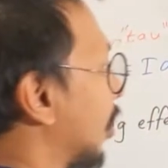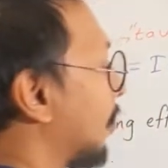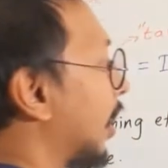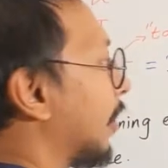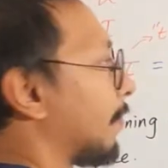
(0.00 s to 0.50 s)
you
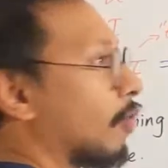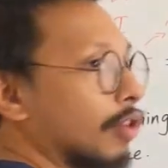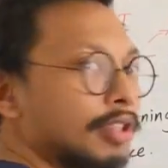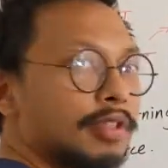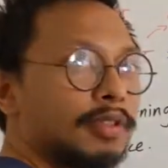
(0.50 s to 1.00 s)
apply a
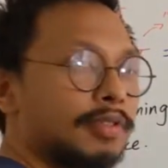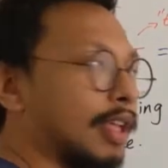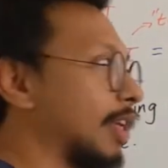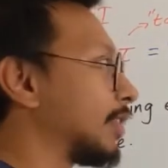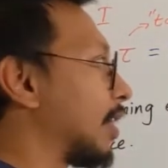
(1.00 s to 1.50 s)
force
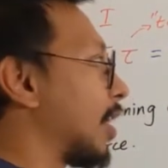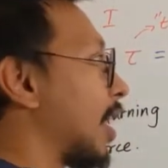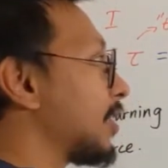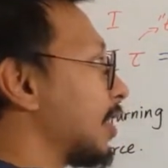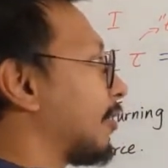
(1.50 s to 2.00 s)
that is at a
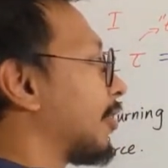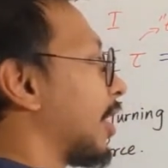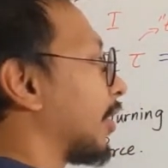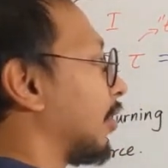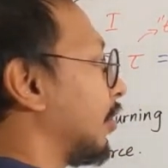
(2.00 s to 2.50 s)
90-degree
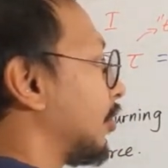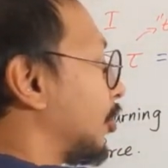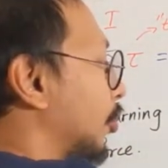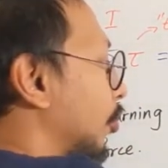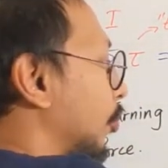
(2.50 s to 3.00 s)
angle
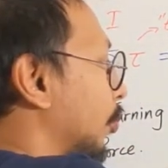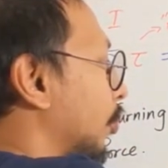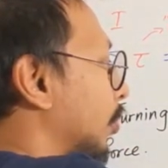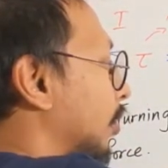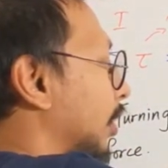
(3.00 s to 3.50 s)
to
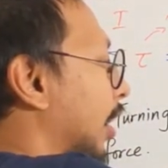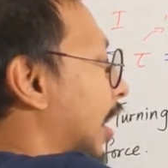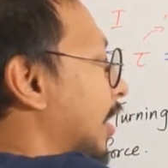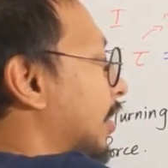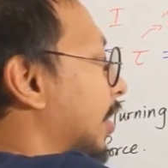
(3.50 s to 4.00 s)
the
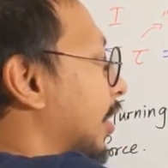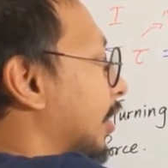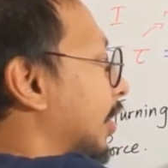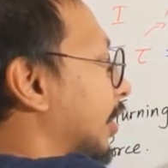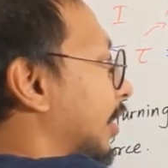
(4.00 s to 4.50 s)
line
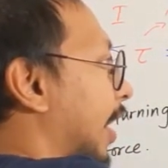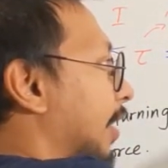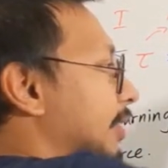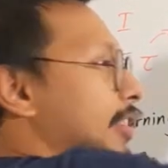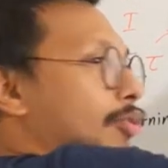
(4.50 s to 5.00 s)
connecting the
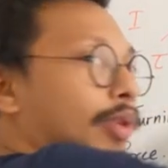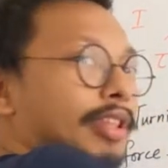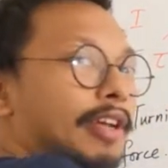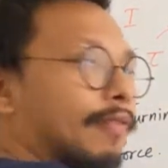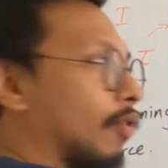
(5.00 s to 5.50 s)
axis with
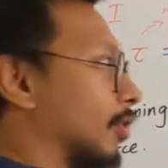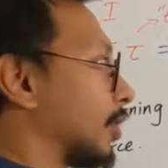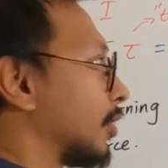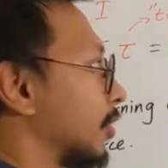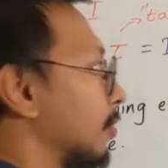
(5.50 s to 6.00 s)
that
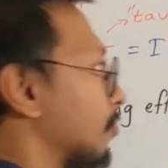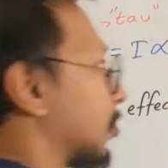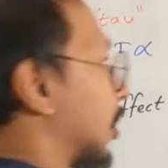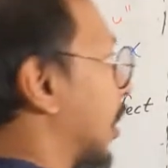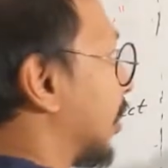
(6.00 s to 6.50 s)
force?
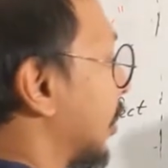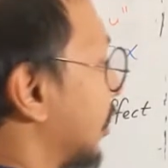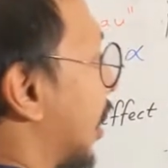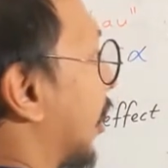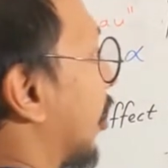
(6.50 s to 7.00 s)
Say in this
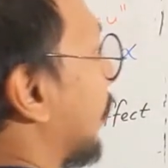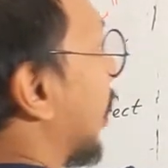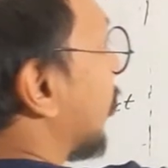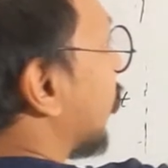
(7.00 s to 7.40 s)
diagram, that